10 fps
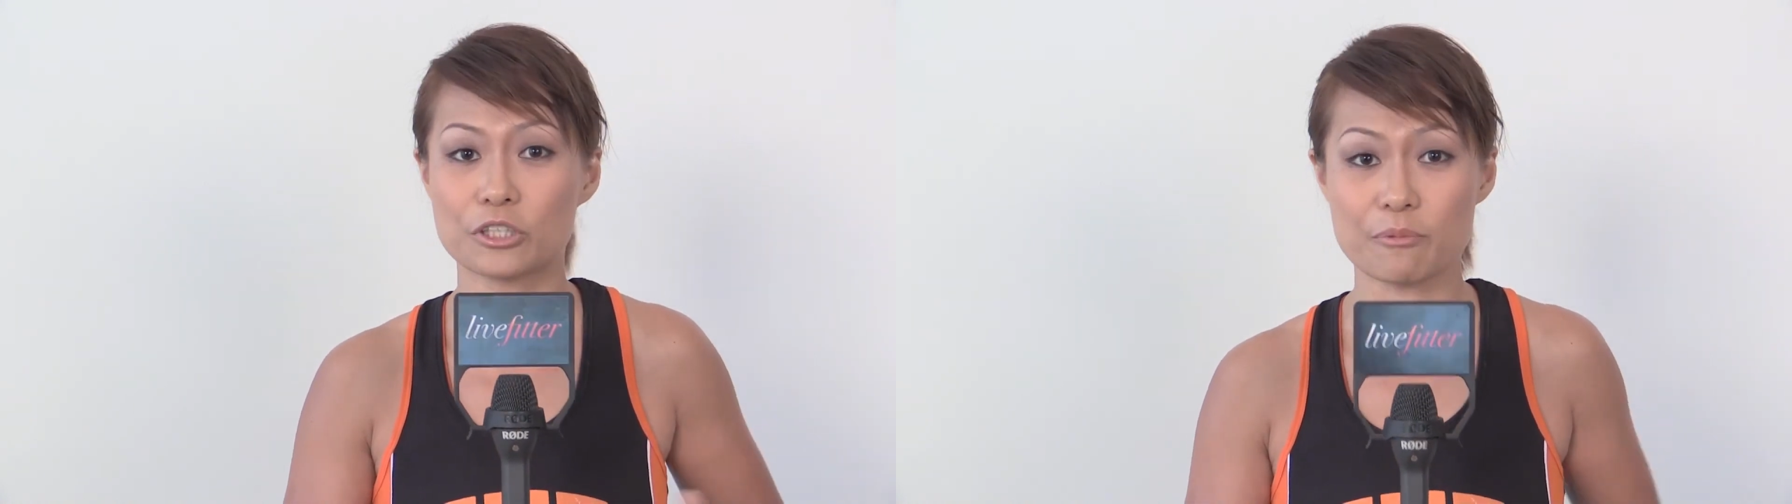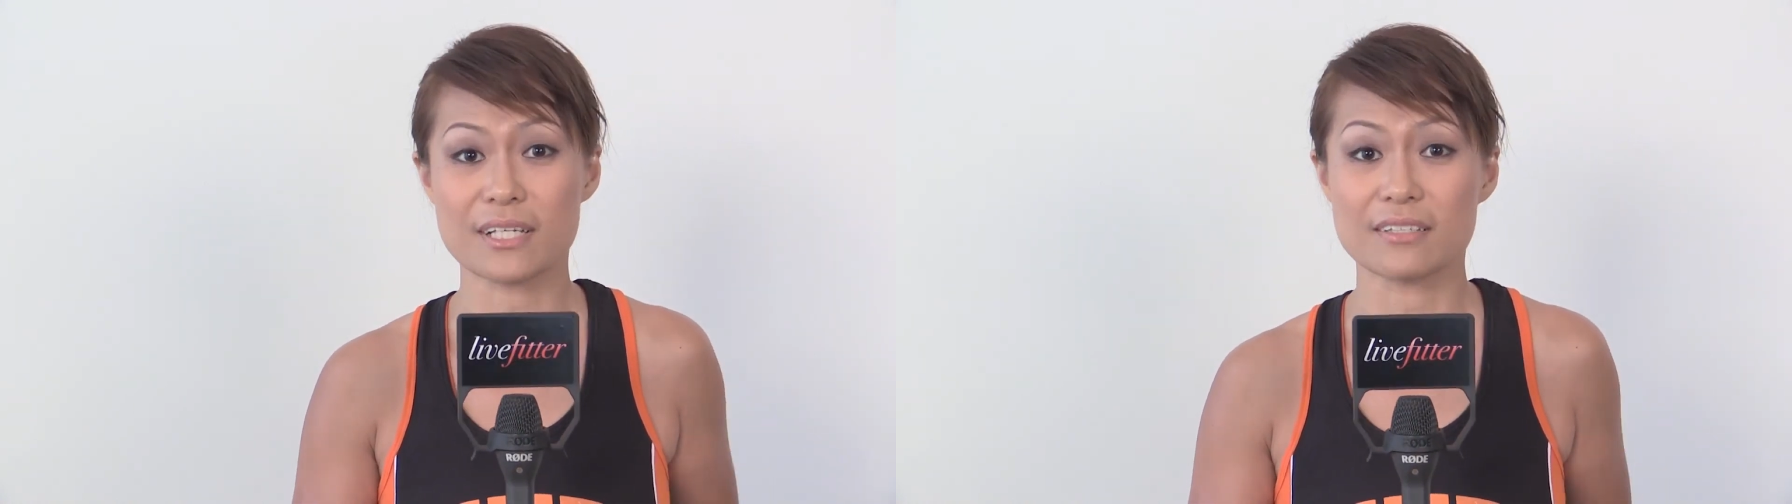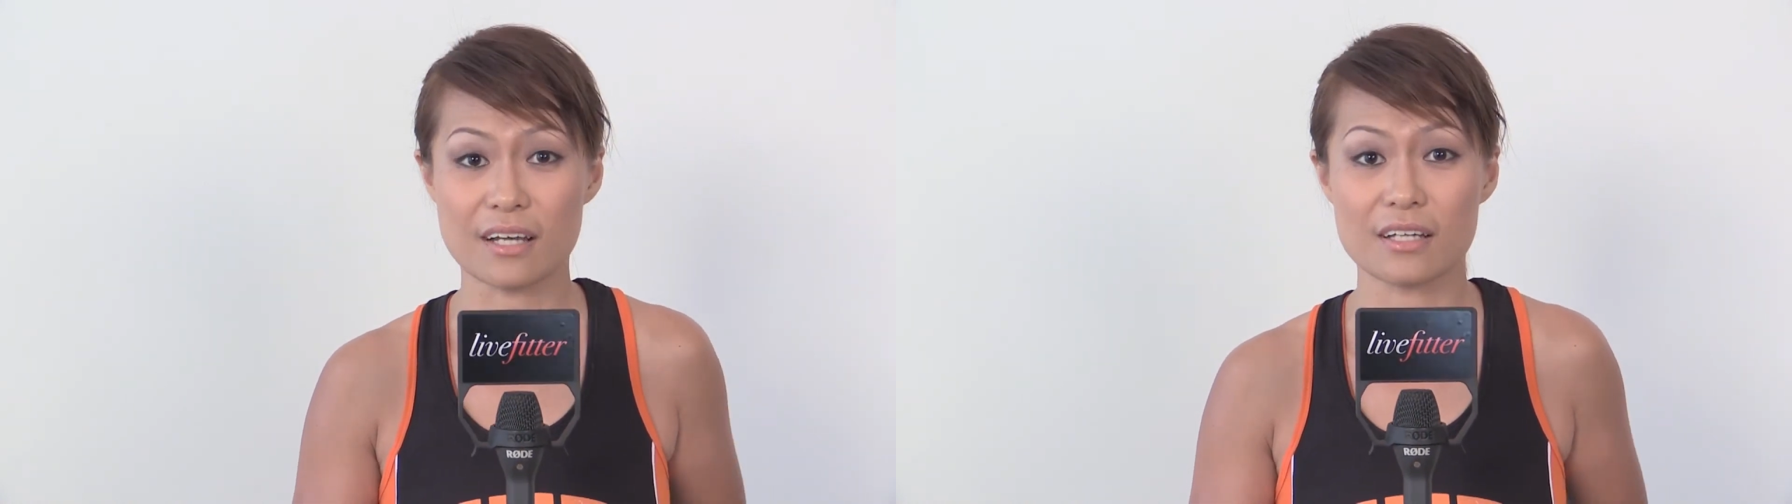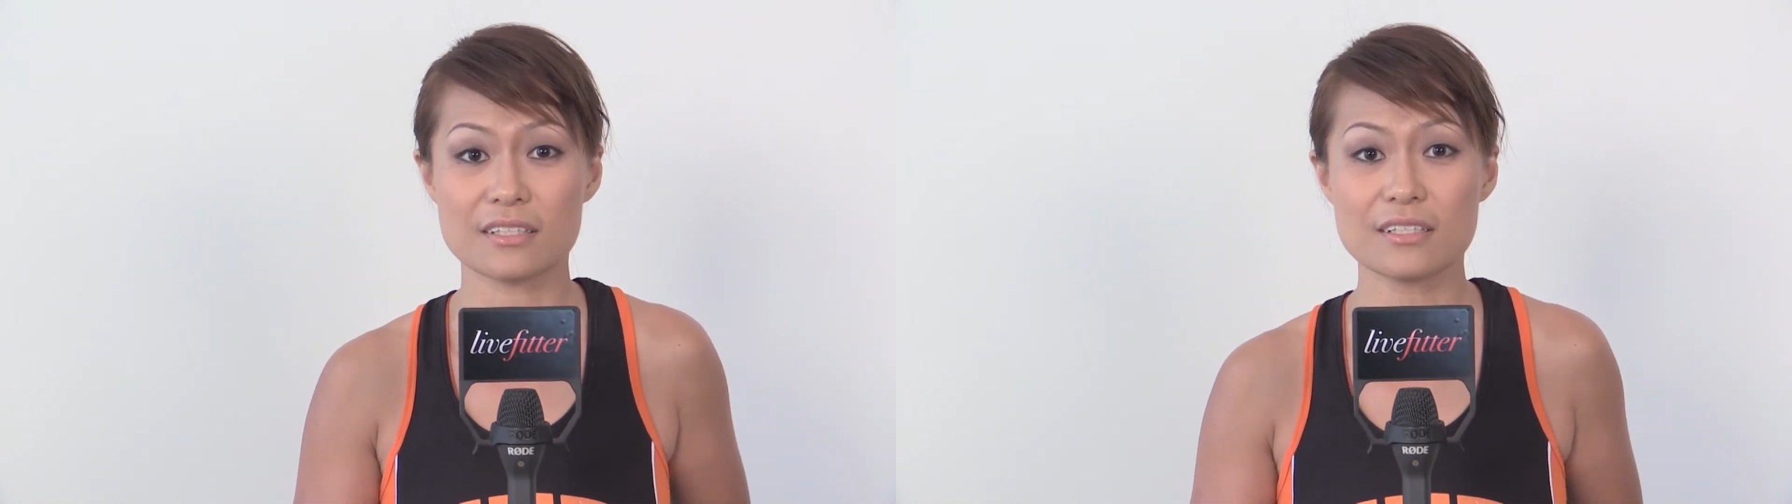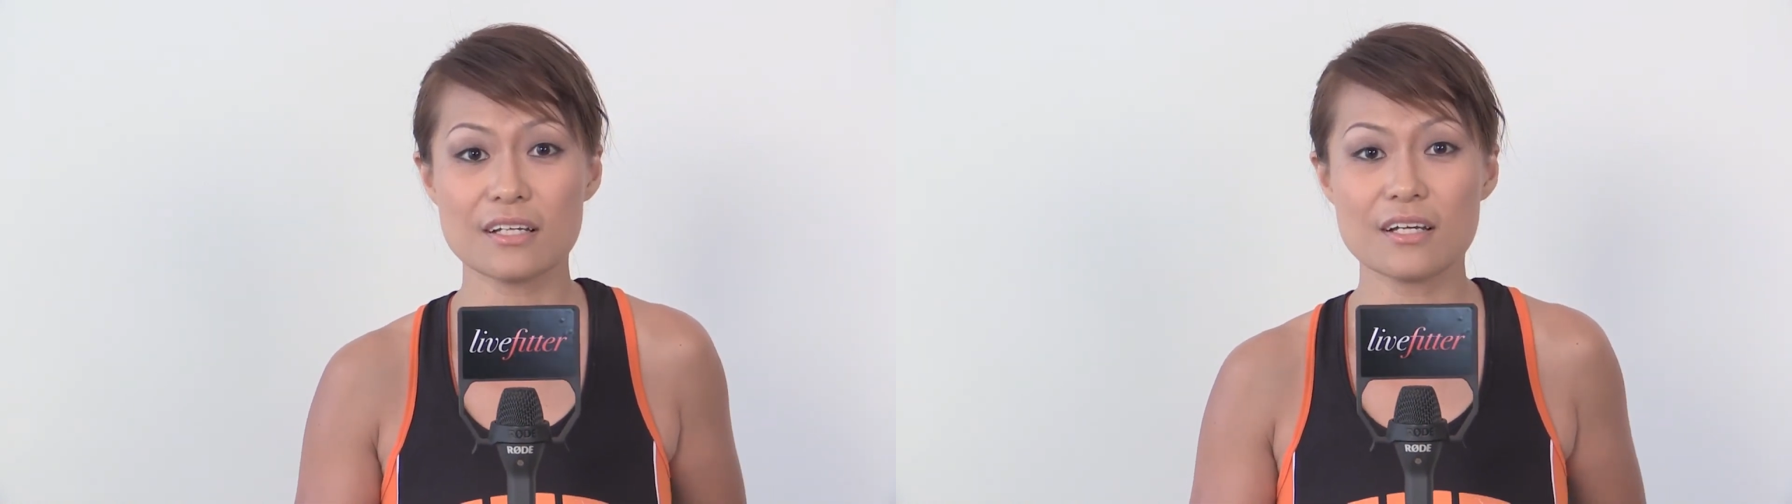shapes and
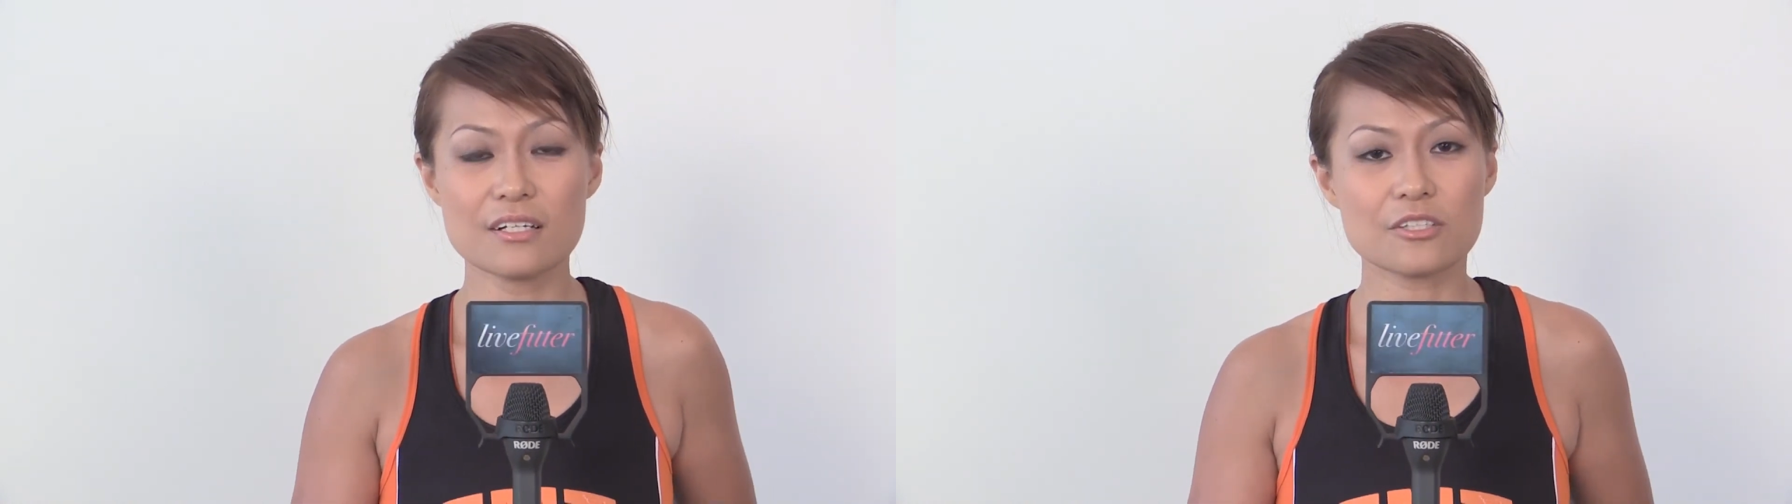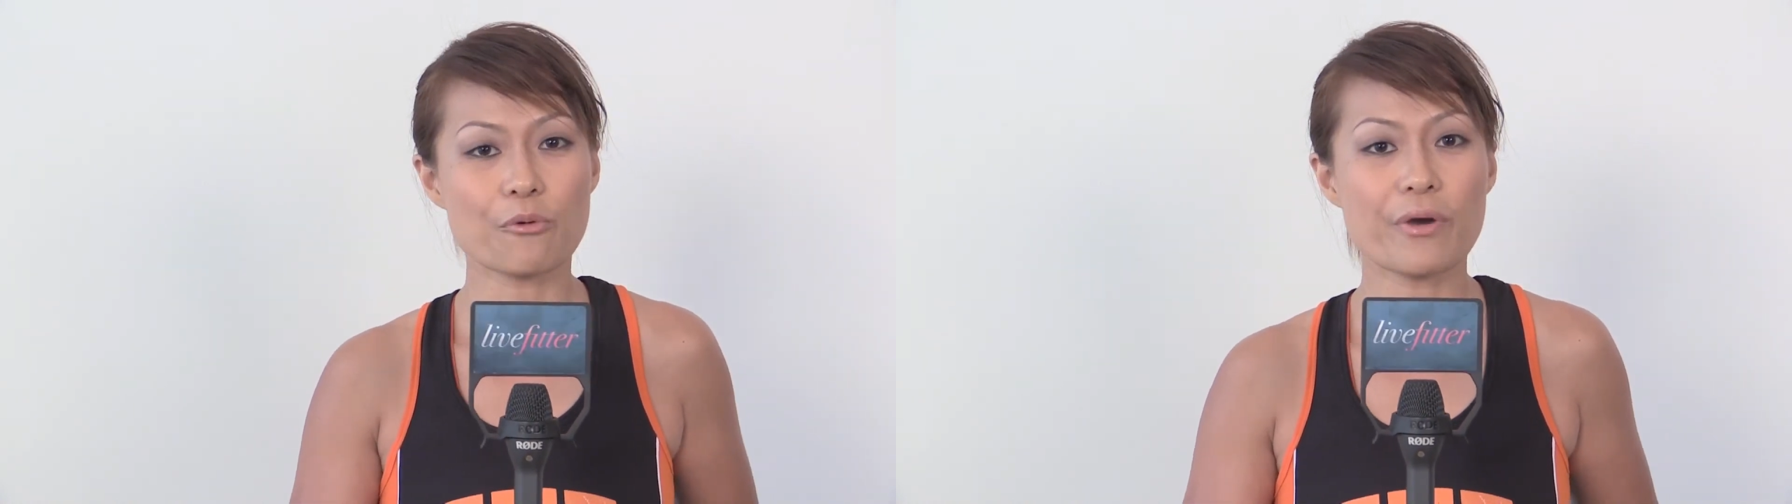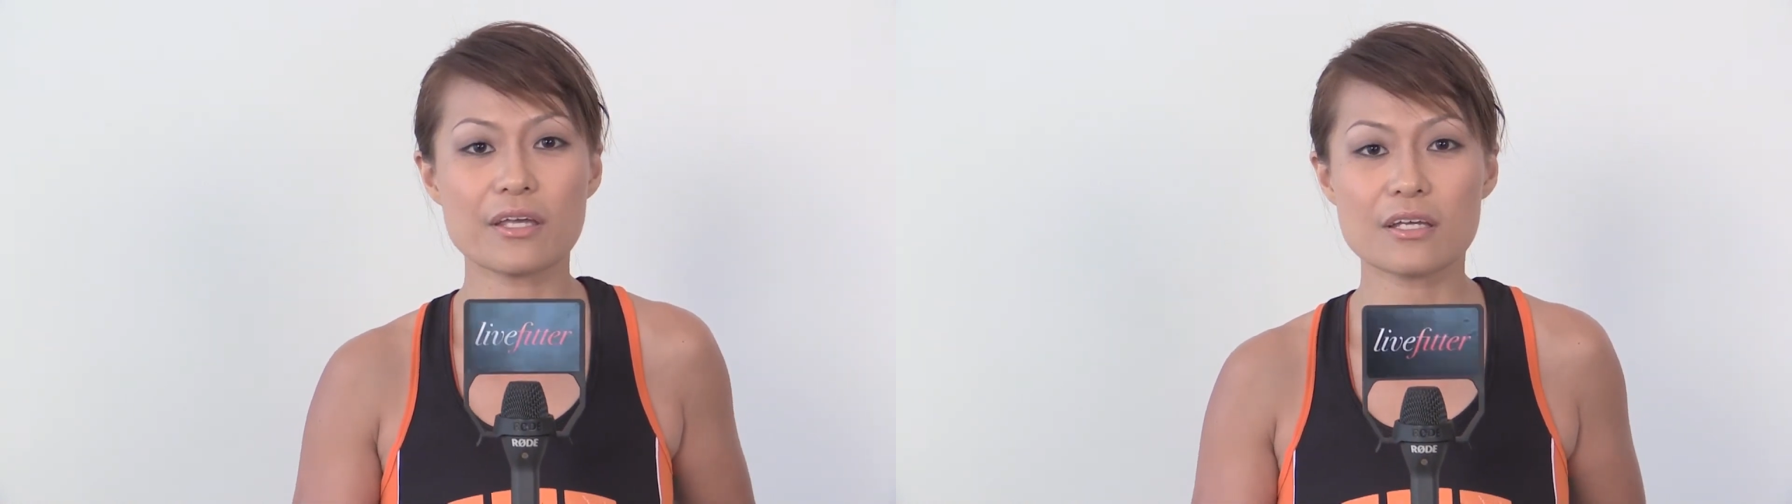sizes. So we are